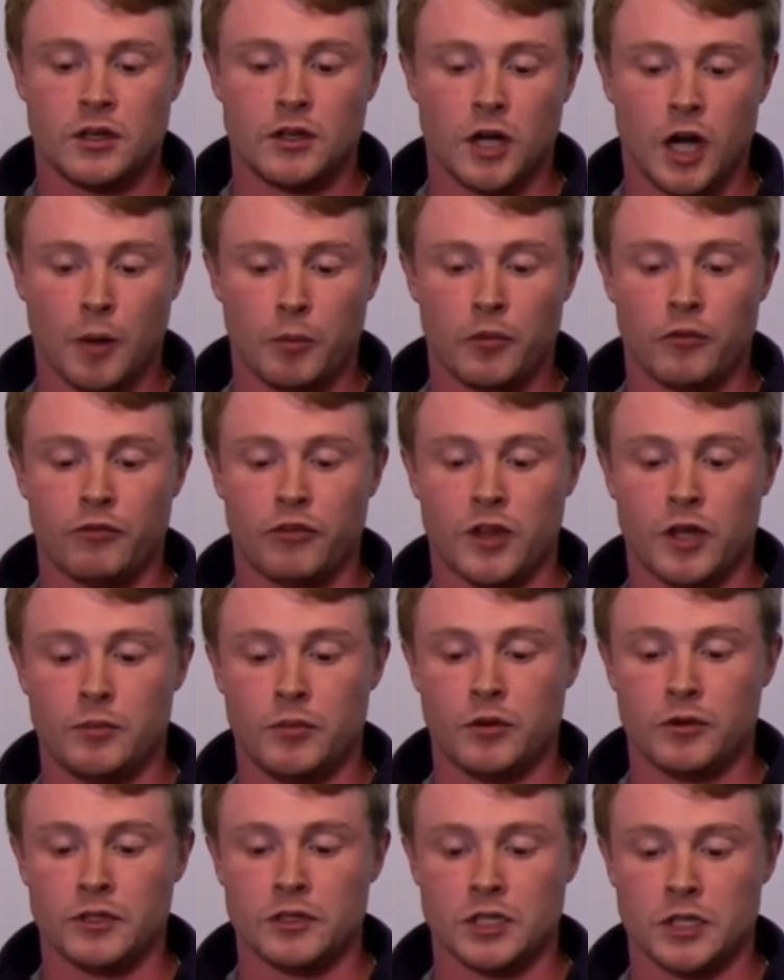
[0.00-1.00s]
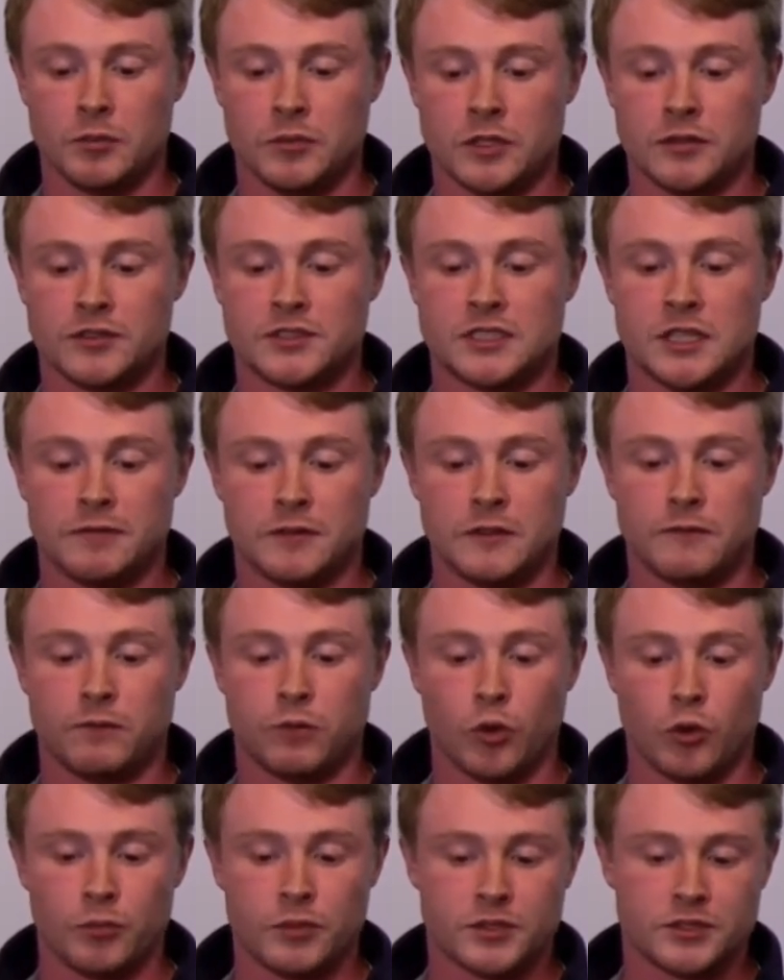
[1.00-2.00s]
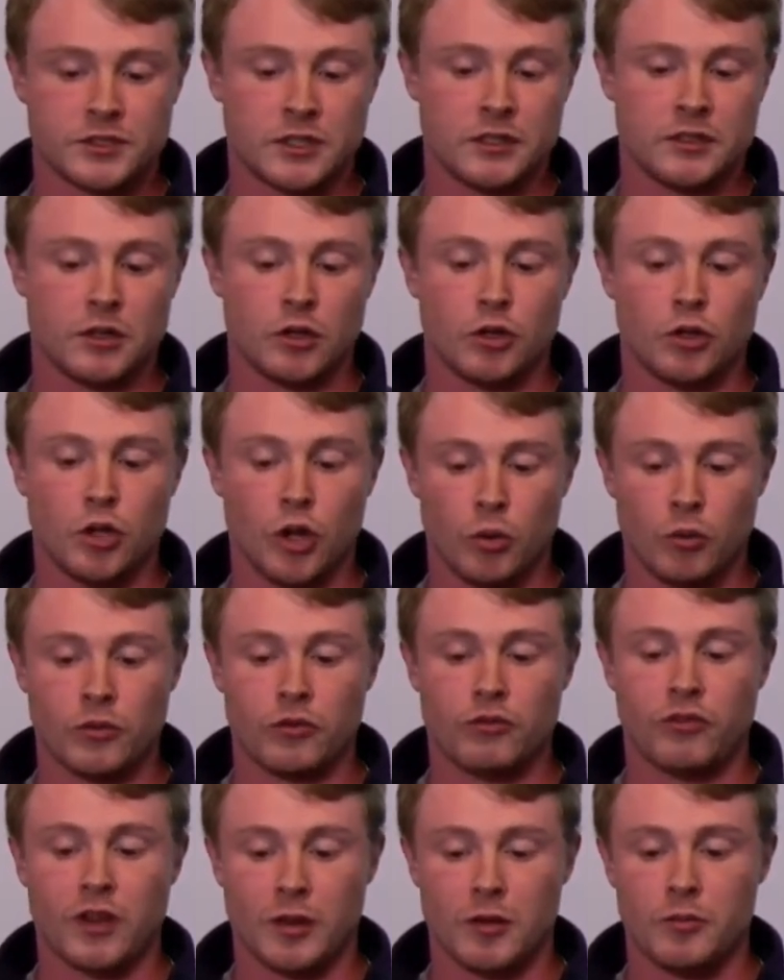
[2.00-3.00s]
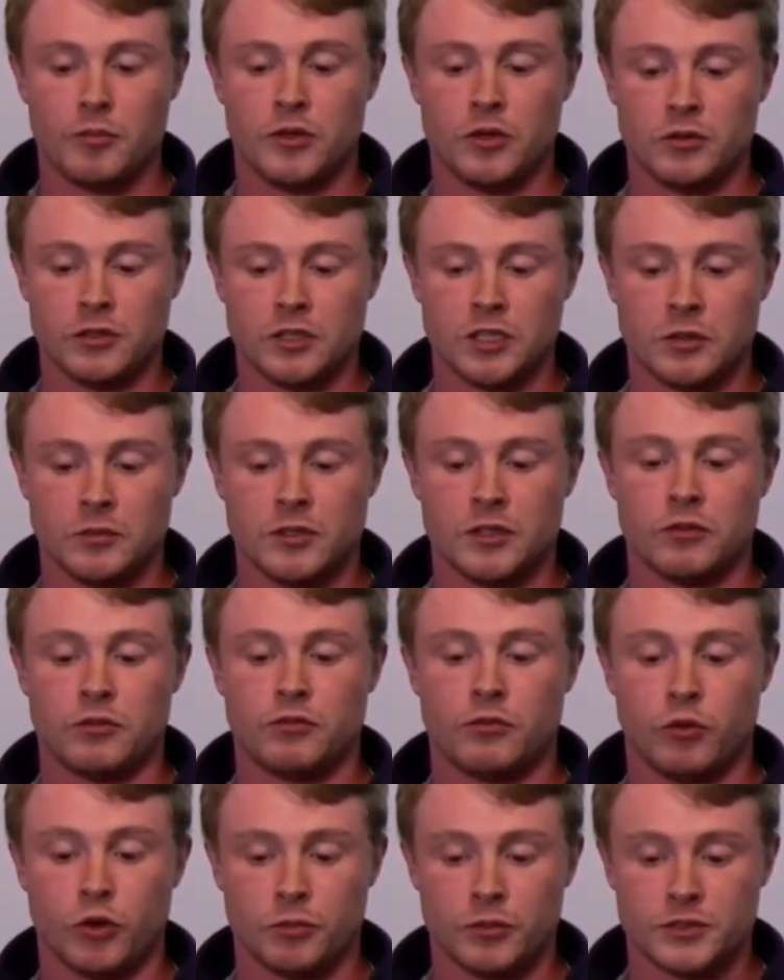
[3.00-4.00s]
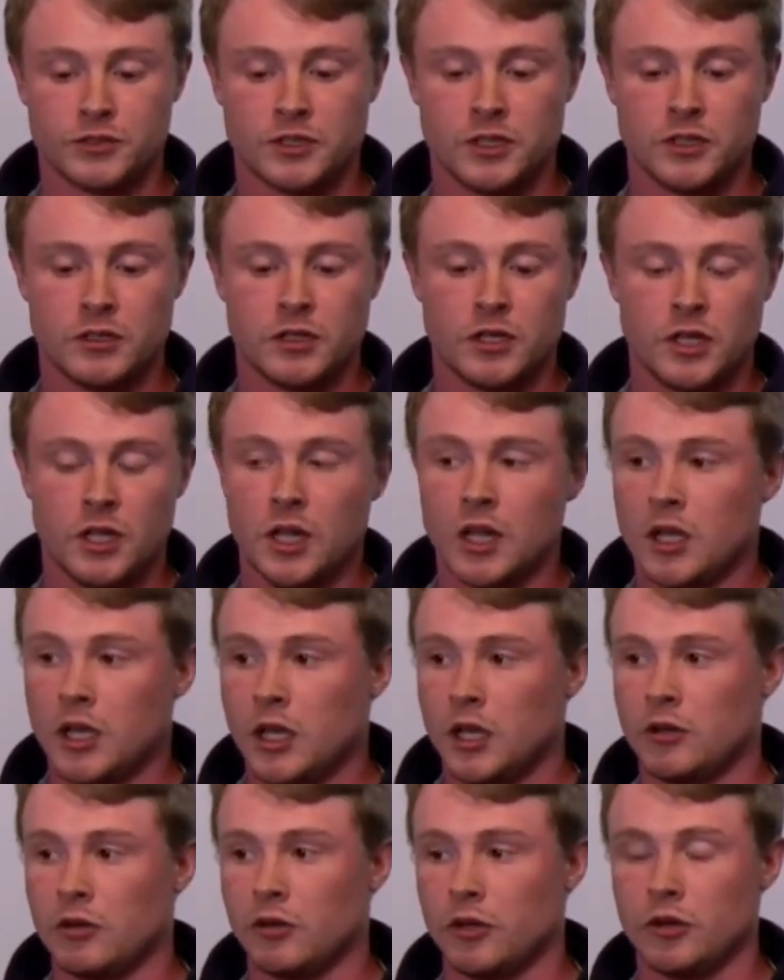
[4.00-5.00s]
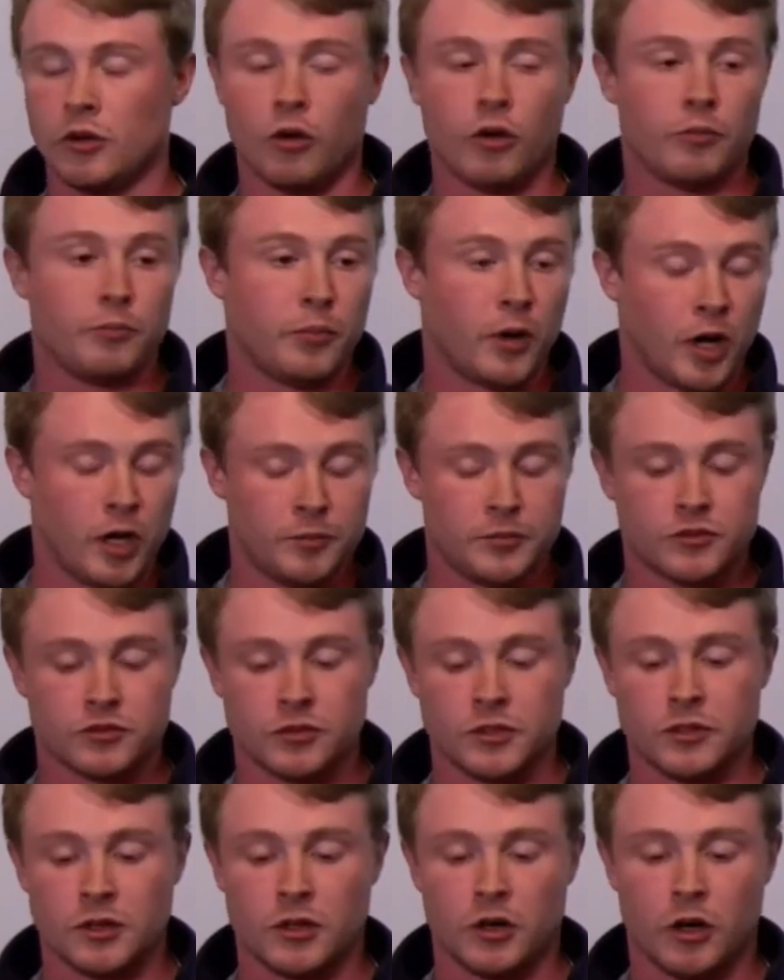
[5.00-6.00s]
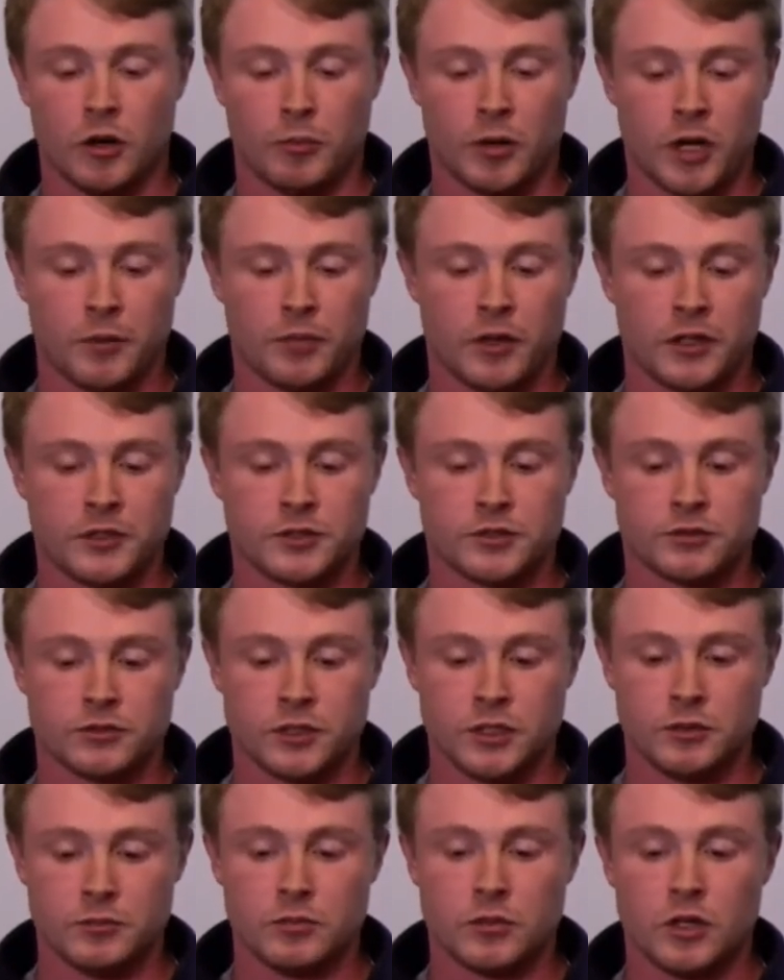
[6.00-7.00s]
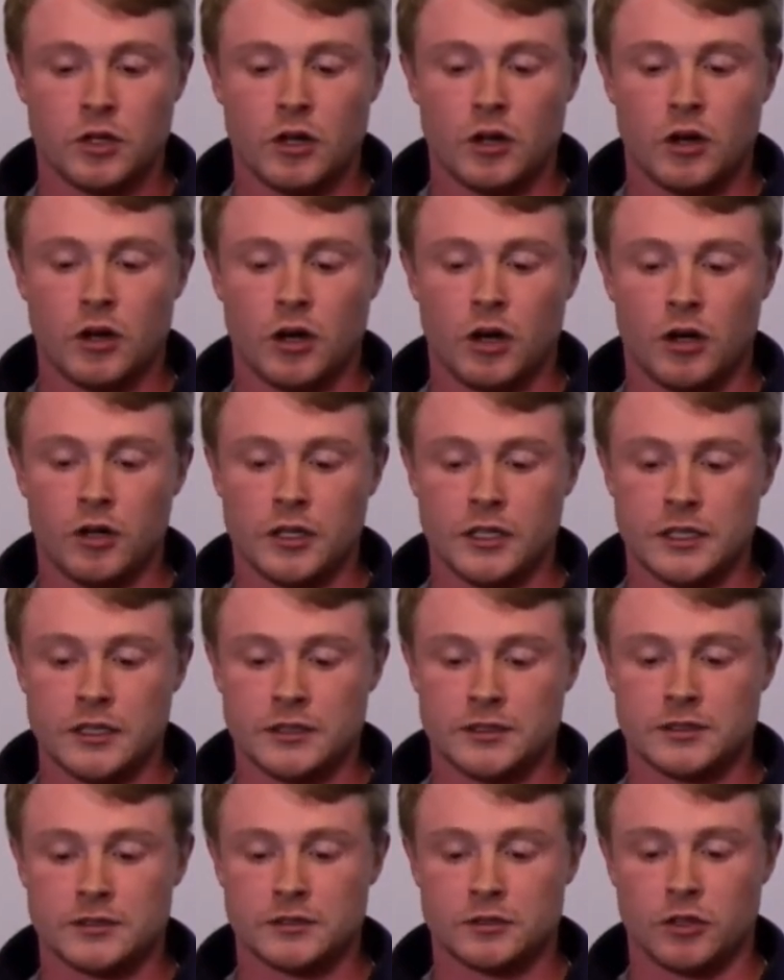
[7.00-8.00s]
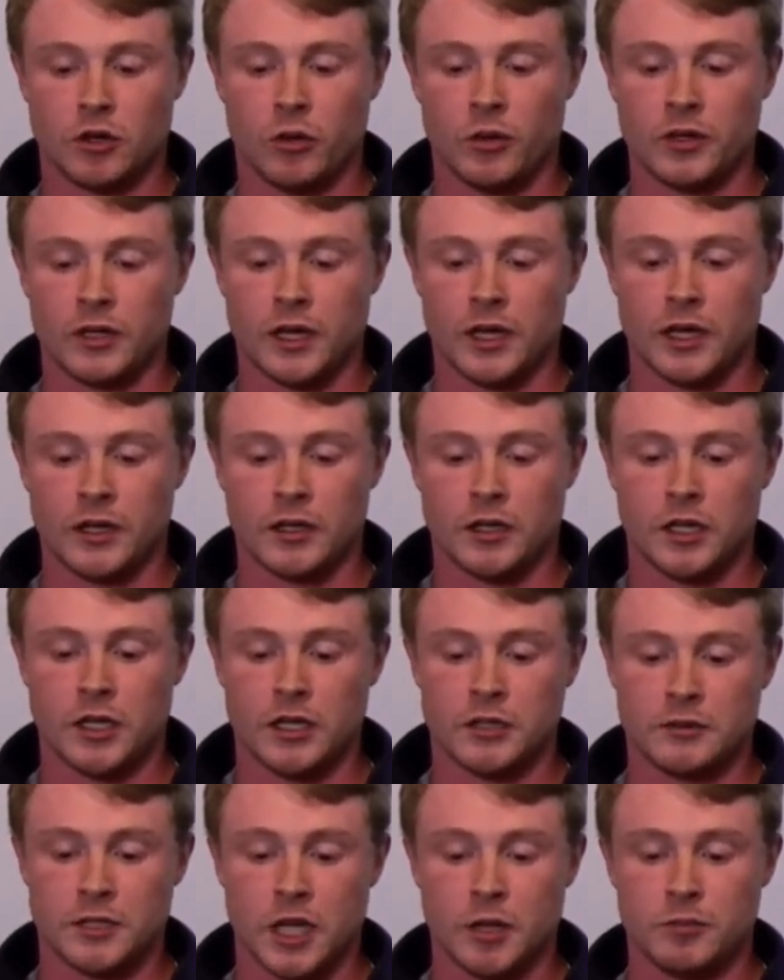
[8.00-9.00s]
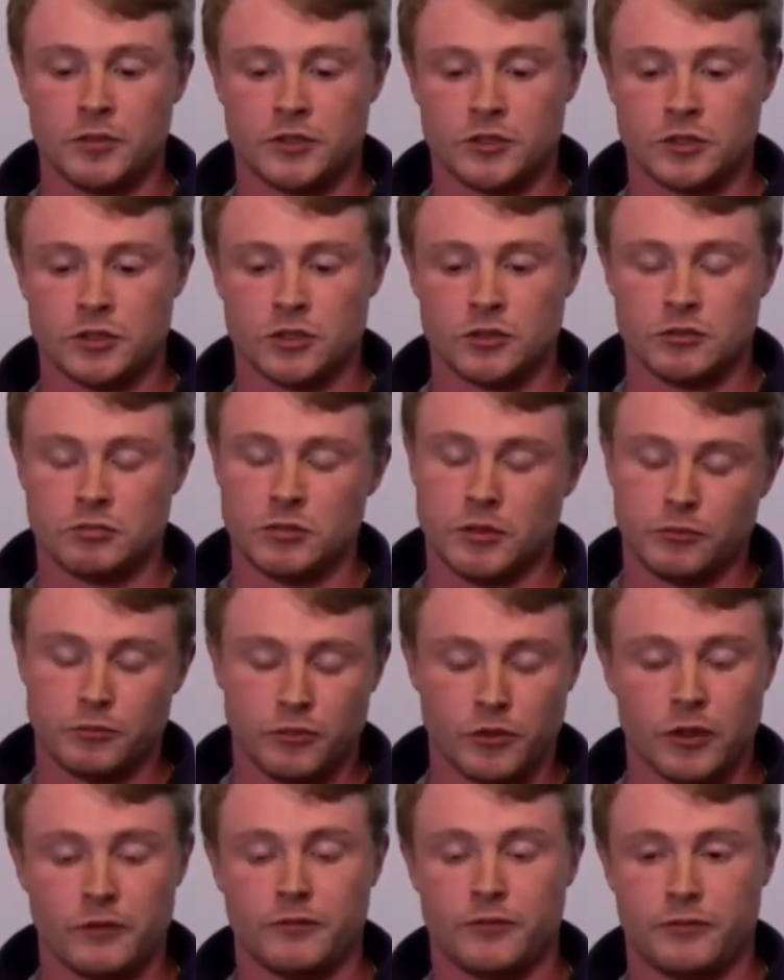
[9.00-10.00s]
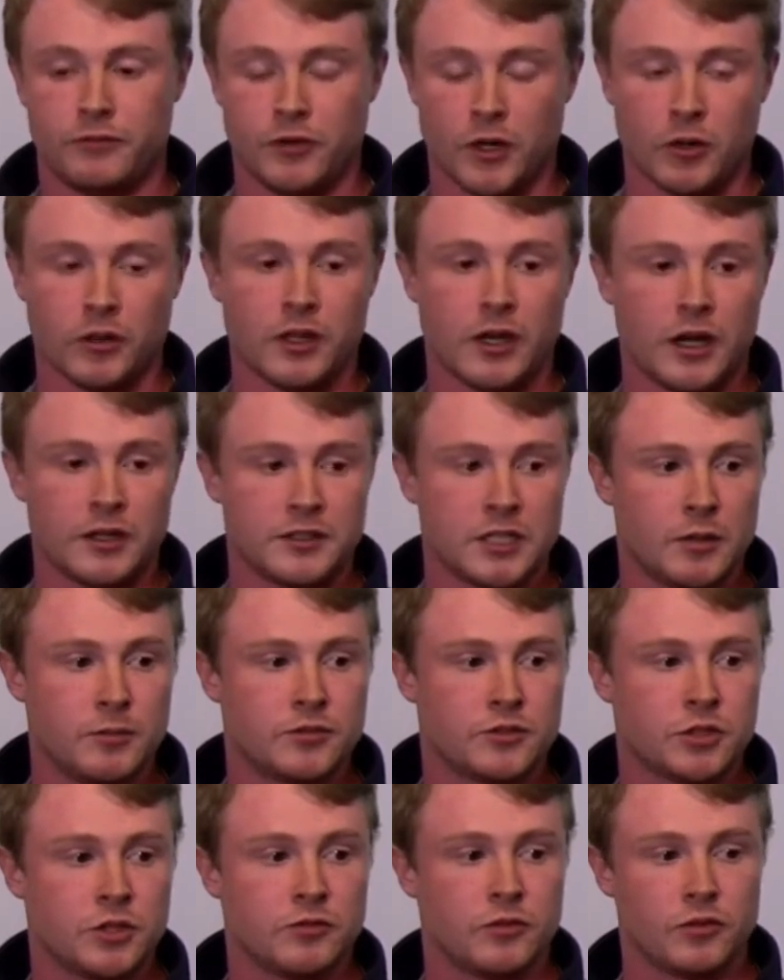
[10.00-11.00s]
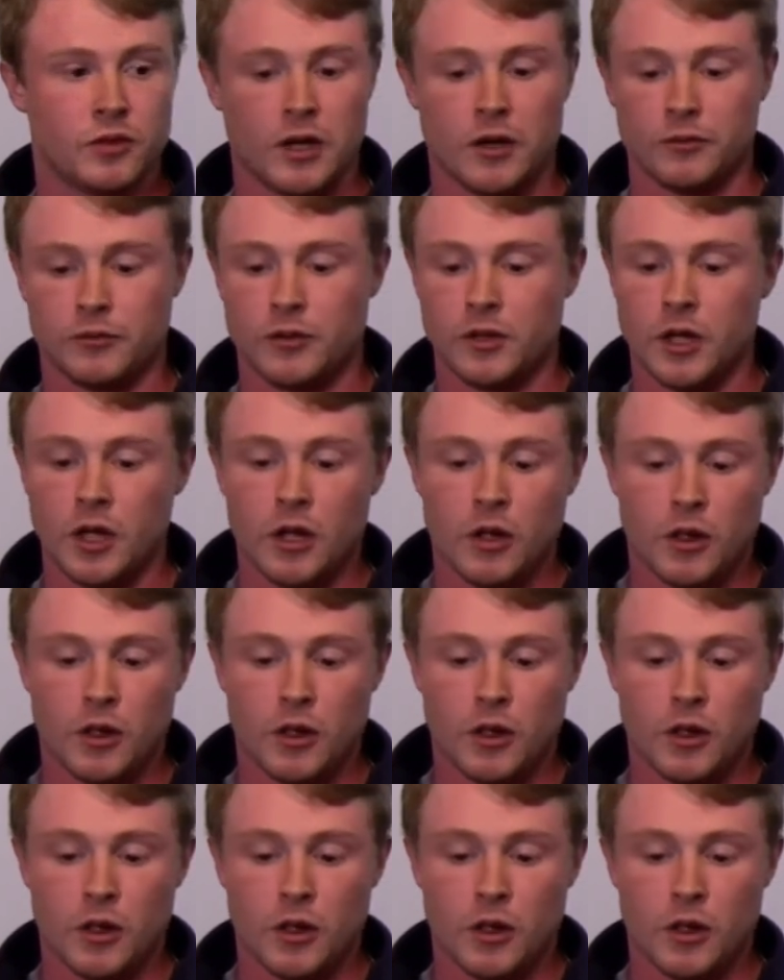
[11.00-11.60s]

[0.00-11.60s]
and an upper flammability limit of 74% and a lower flammability limit of 4%. And in our pipeline stream, it is going at a temperature, fairly high temperature of around